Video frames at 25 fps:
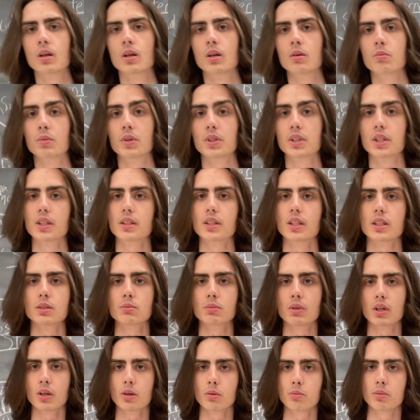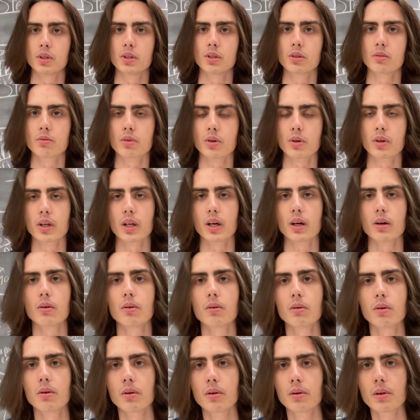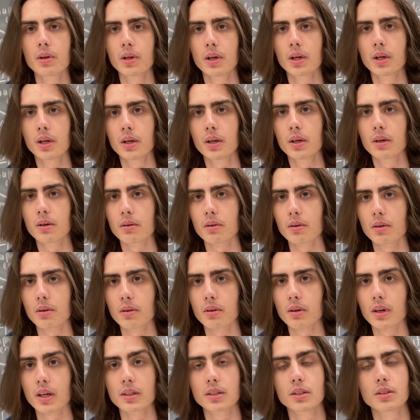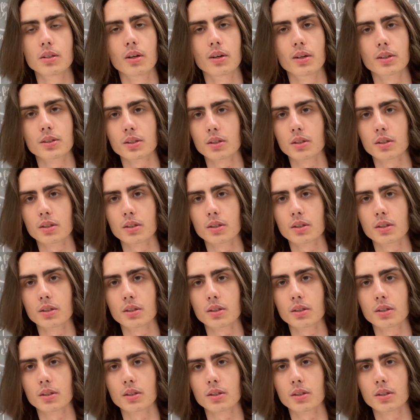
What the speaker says: But yeah, that's my opinion for now. I did a lot